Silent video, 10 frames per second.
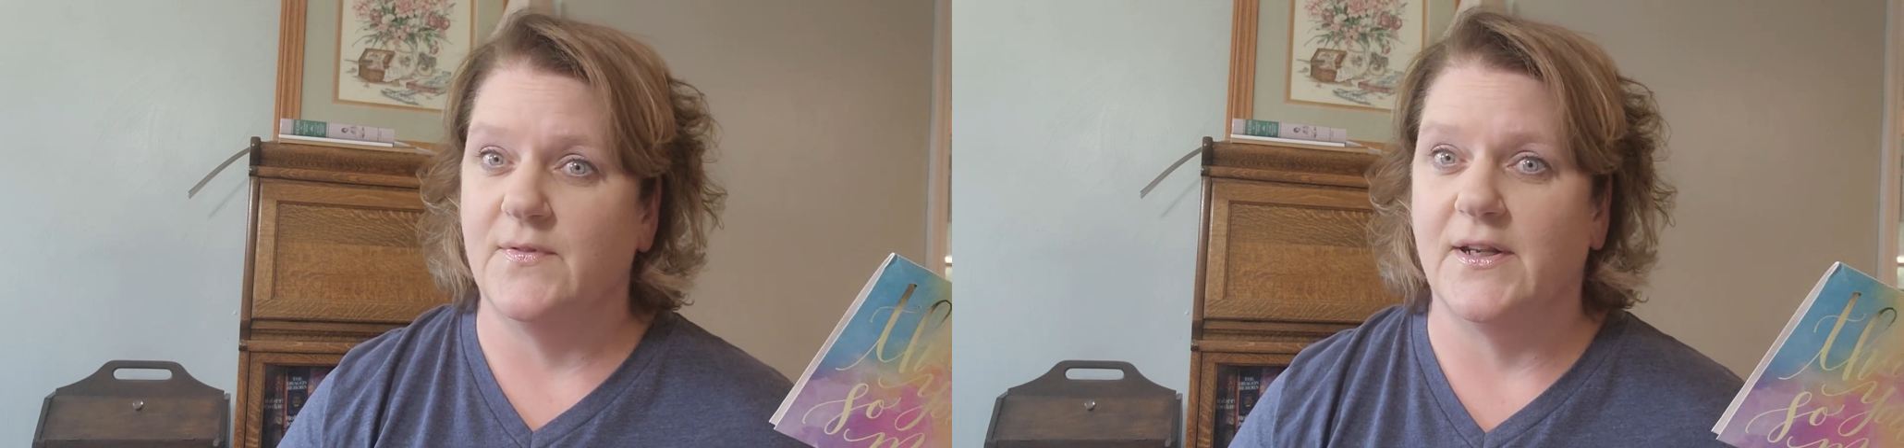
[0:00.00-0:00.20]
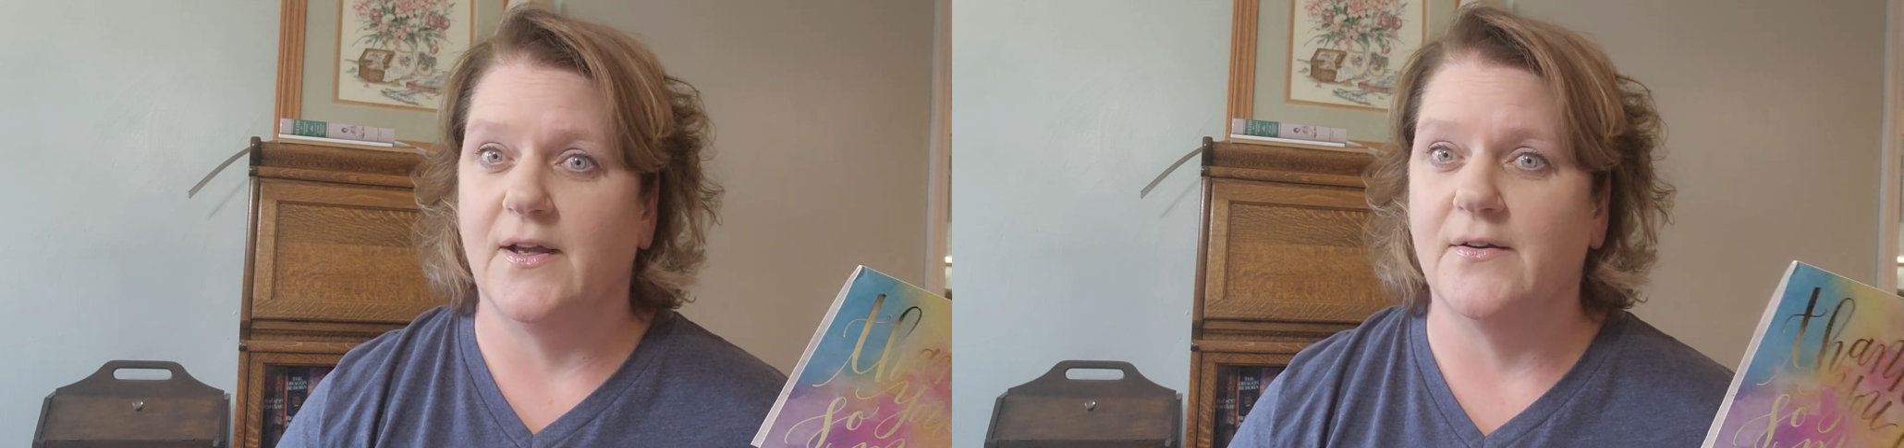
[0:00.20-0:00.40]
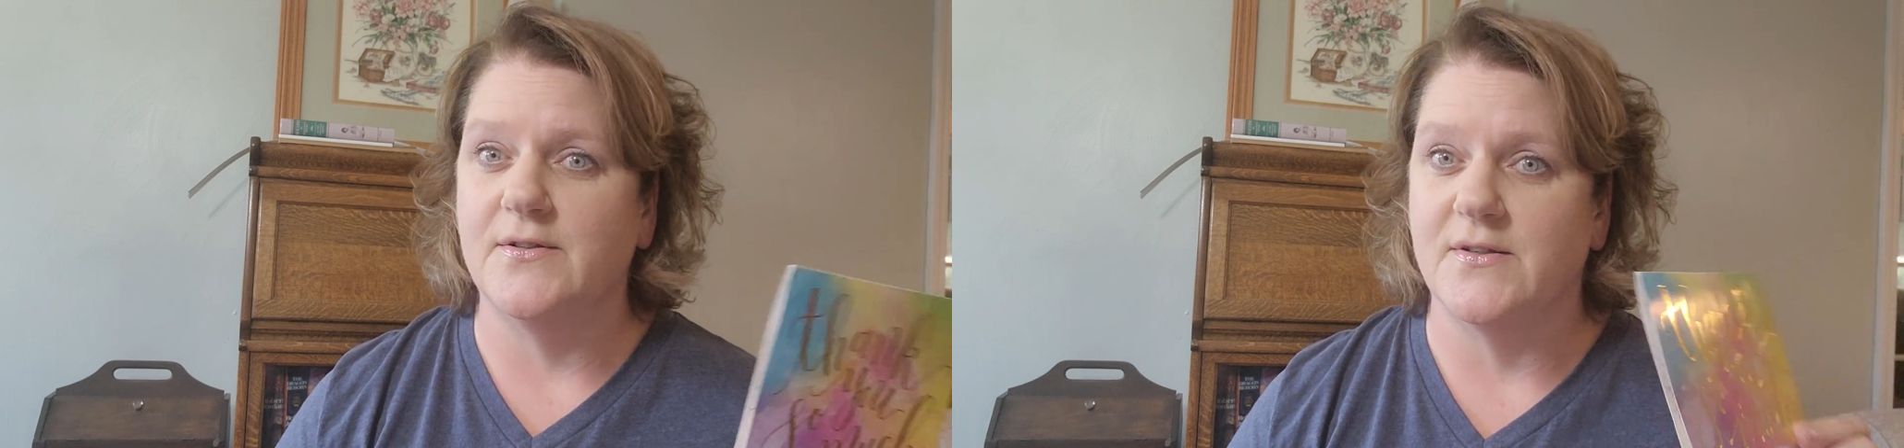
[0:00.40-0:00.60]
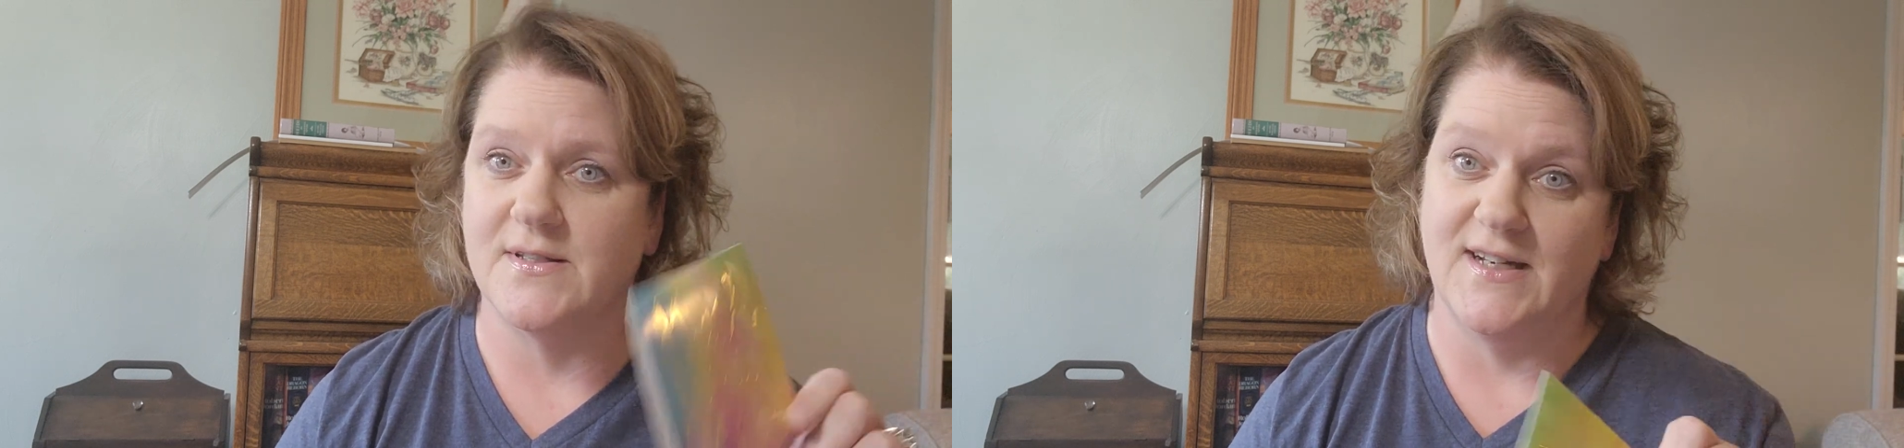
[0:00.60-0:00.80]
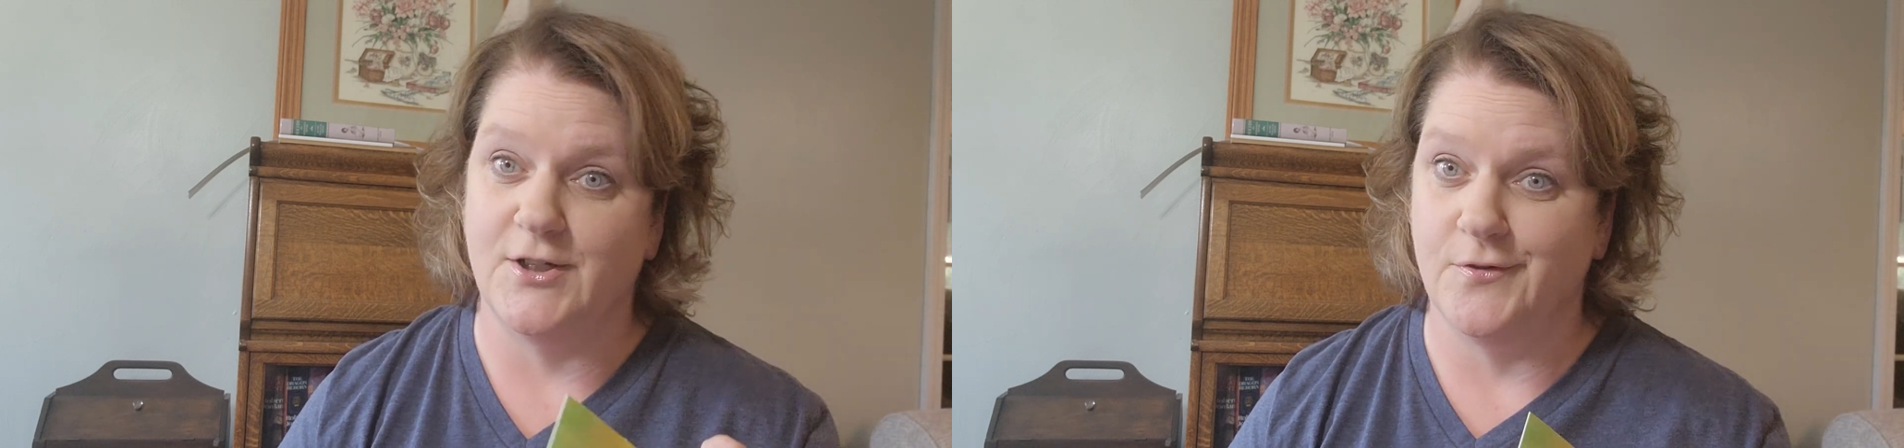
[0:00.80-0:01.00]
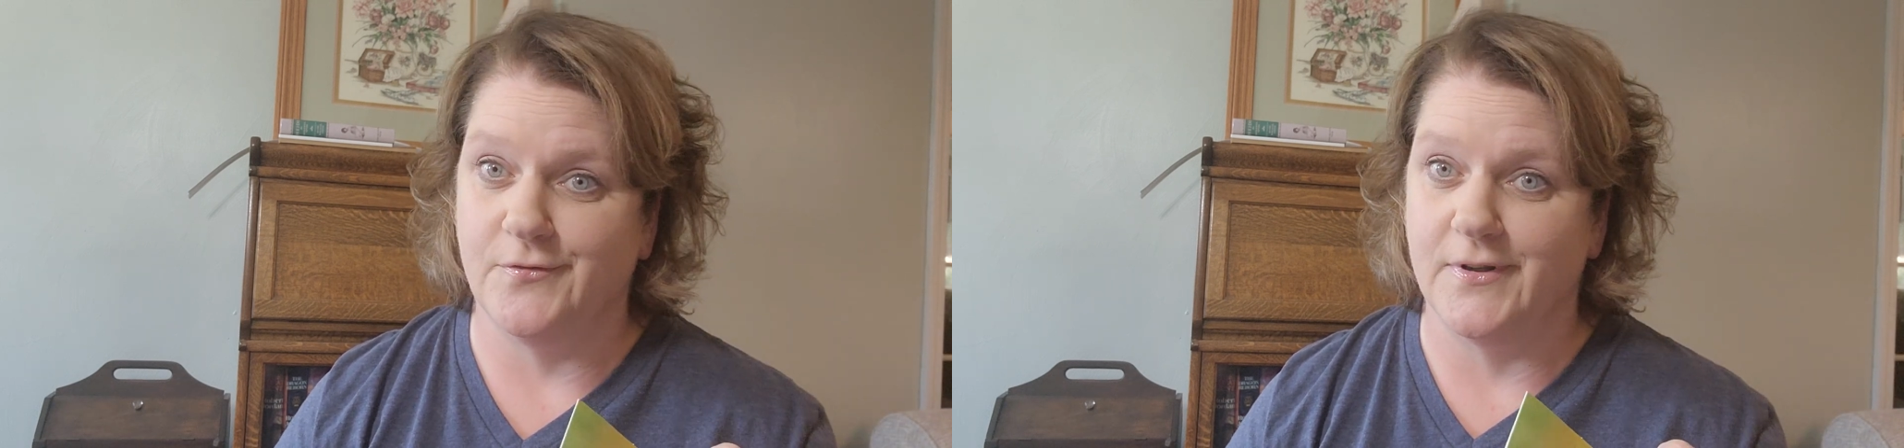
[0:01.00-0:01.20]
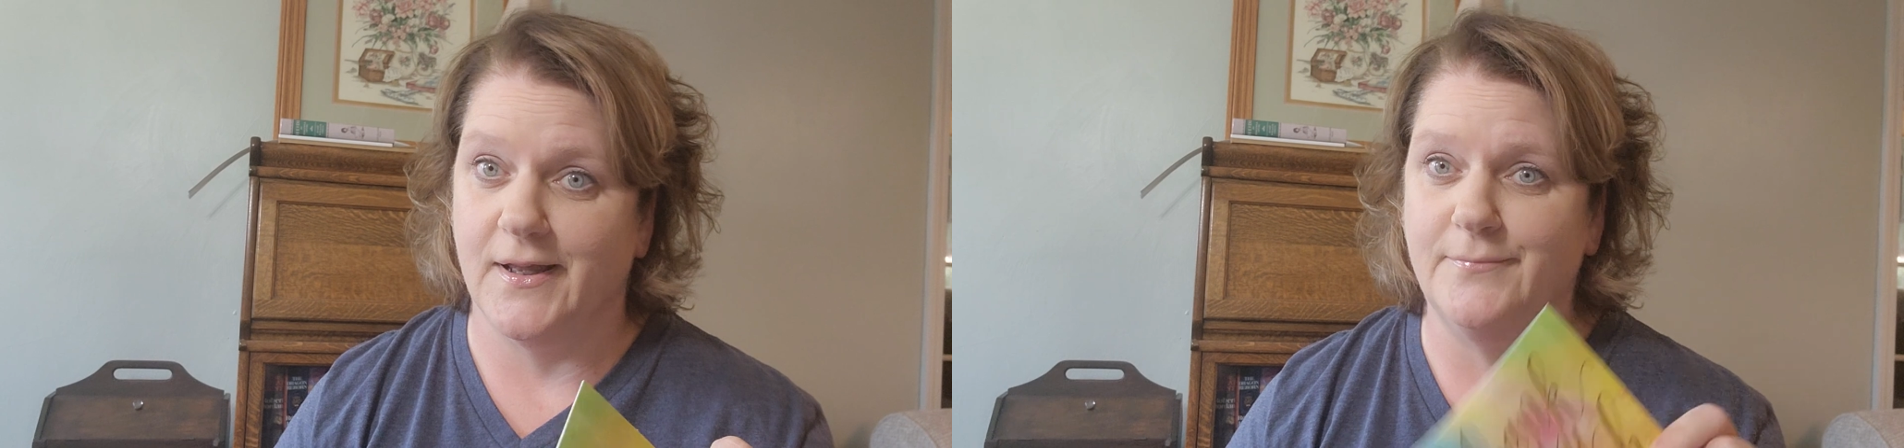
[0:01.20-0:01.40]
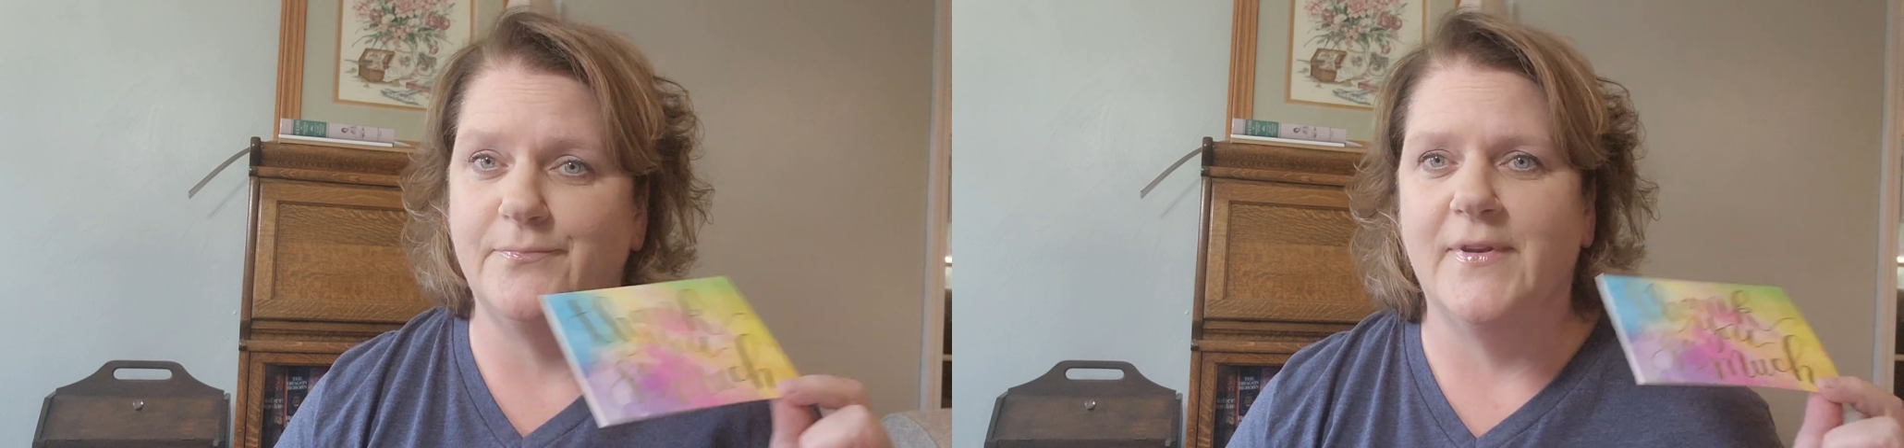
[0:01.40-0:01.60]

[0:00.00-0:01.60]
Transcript: video, so stay tuned for that.